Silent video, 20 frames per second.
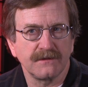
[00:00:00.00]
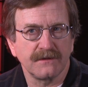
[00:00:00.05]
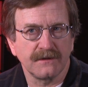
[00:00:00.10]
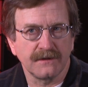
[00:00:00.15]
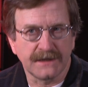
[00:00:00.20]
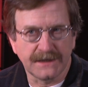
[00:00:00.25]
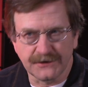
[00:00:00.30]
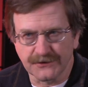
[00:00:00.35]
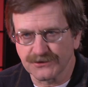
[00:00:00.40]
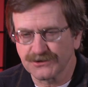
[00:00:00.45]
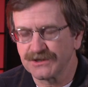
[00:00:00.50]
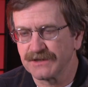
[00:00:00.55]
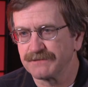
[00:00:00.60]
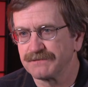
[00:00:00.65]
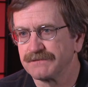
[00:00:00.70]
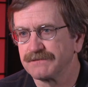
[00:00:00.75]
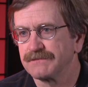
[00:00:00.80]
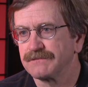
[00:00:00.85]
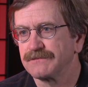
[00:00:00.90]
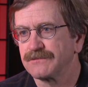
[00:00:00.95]

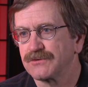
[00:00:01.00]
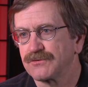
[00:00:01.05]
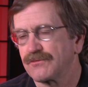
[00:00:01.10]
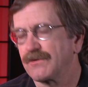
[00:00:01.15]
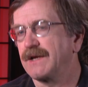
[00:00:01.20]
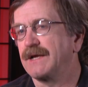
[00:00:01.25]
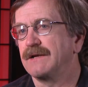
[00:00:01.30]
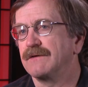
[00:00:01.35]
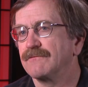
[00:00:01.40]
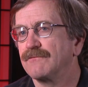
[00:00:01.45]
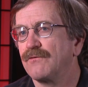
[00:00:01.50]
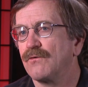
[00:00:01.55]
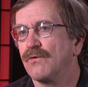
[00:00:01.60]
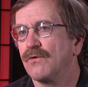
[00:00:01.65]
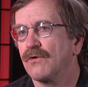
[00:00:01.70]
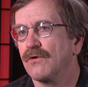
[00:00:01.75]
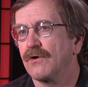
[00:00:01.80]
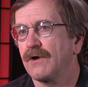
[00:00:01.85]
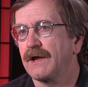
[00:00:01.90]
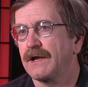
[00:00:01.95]
leadership trait
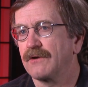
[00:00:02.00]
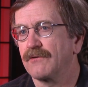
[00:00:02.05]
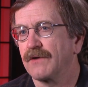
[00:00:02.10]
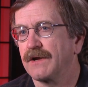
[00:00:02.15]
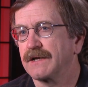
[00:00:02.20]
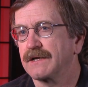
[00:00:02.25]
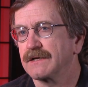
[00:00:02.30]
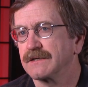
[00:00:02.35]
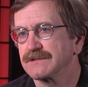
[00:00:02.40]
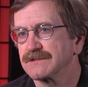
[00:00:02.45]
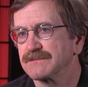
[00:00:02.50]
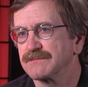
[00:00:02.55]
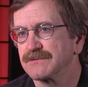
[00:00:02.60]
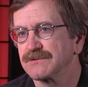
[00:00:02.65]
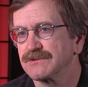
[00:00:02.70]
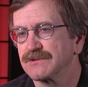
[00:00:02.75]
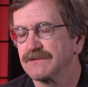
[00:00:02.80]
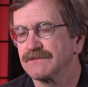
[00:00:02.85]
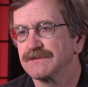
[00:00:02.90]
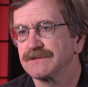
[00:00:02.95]
for a great customer
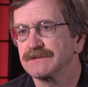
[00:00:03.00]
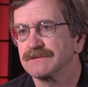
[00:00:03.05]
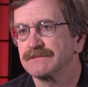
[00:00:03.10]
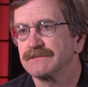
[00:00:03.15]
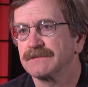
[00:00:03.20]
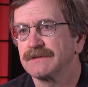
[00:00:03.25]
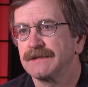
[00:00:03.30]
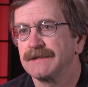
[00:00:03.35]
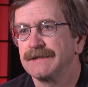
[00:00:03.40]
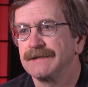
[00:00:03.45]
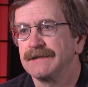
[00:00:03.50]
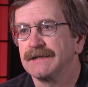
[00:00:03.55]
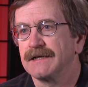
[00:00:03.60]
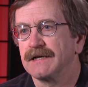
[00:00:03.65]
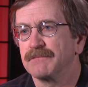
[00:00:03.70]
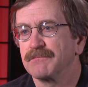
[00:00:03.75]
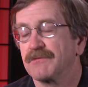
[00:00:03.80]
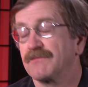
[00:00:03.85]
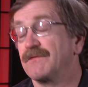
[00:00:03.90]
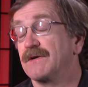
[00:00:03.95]
service
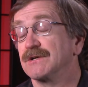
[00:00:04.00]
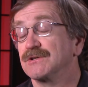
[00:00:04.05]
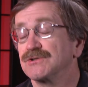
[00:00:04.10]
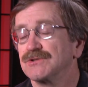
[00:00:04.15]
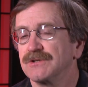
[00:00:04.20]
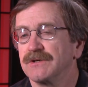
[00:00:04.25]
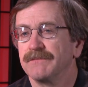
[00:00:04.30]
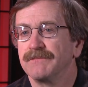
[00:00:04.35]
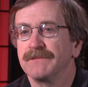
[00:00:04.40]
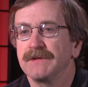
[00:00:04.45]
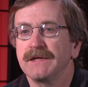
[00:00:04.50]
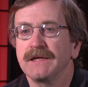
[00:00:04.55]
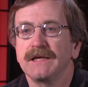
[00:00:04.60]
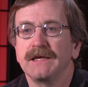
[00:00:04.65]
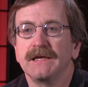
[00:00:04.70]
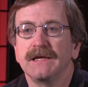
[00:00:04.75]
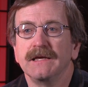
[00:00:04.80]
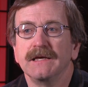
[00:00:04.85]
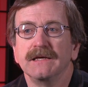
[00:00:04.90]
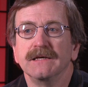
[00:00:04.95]
uh, professional
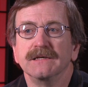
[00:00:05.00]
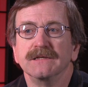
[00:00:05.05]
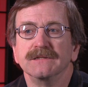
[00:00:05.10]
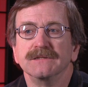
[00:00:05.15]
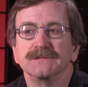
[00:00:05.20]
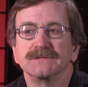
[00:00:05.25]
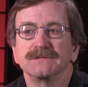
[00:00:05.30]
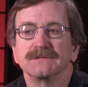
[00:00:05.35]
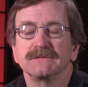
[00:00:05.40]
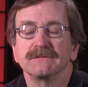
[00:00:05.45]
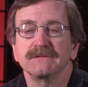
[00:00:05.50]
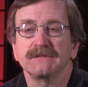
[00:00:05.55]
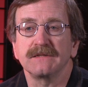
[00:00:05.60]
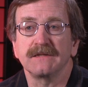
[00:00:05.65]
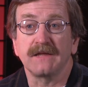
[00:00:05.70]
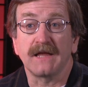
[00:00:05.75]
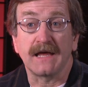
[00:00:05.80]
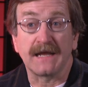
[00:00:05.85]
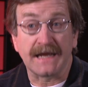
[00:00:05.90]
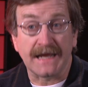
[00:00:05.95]
is
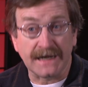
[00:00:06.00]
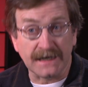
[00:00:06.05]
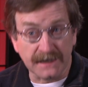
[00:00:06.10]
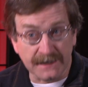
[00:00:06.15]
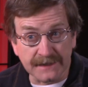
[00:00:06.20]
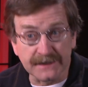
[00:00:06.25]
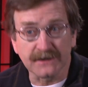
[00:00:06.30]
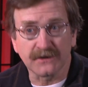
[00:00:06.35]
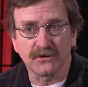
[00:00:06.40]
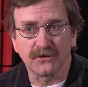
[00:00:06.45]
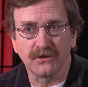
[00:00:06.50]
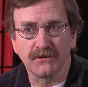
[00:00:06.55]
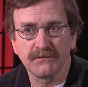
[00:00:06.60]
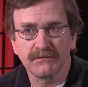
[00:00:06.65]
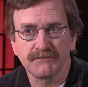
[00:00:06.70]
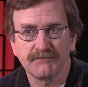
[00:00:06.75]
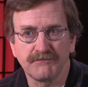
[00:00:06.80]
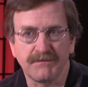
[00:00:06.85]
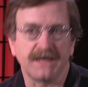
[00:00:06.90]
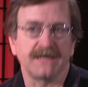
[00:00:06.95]
an
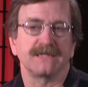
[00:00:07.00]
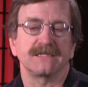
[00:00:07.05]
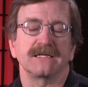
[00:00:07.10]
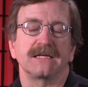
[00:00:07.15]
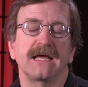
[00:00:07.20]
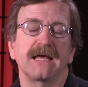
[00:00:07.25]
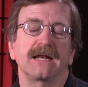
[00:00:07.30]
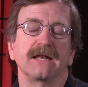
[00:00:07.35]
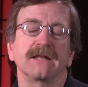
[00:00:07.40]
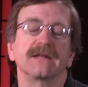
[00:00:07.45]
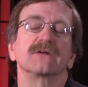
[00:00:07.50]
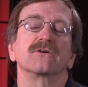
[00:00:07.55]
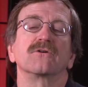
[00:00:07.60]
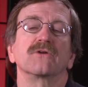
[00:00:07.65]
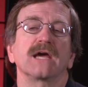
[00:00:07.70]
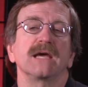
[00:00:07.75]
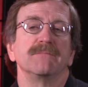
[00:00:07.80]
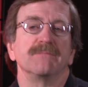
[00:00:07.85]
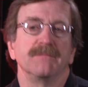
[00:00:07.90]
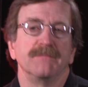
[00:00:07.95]
analytical bent, an analytical
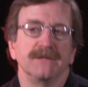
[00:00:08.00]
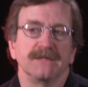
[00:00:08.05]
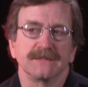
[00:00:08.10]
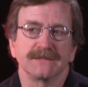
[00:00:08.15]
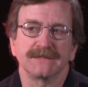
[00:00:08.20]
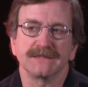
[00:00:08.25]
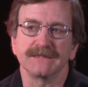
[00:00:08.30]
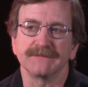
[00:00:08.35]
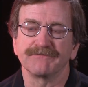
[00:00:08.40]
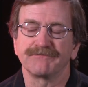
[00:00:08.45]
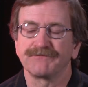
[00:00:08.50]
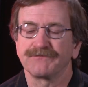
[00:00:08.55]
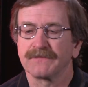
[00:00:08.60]
capability.